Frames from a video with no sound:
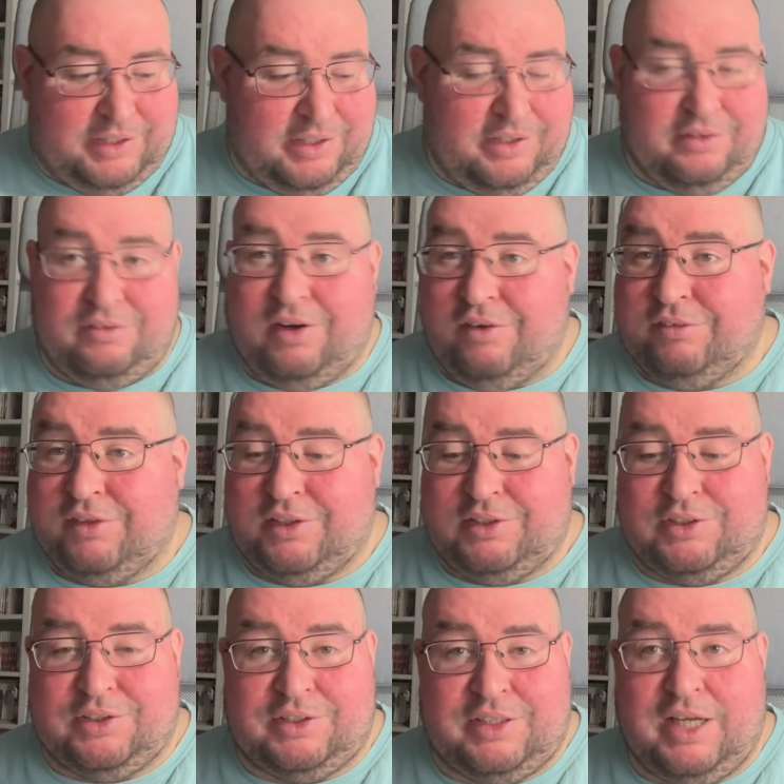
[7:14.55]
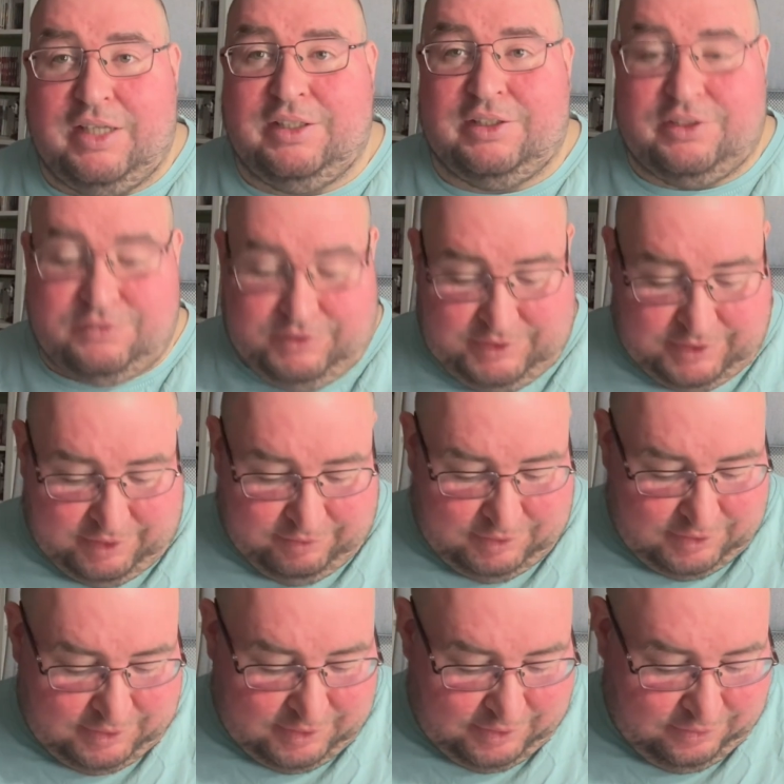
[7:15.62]
And after this is just 10 Switch games. So
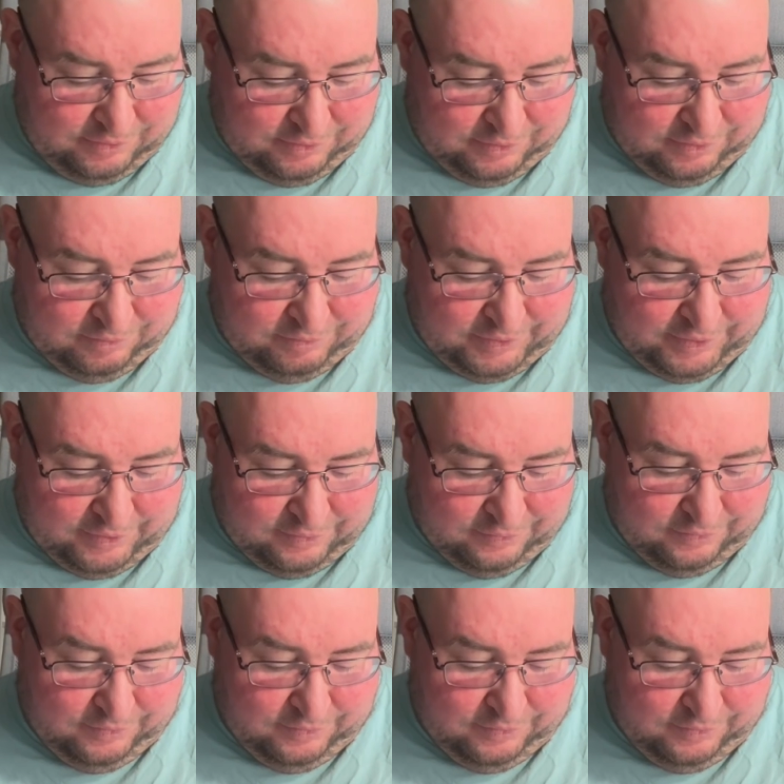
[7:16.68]
yeah, not a long video at all.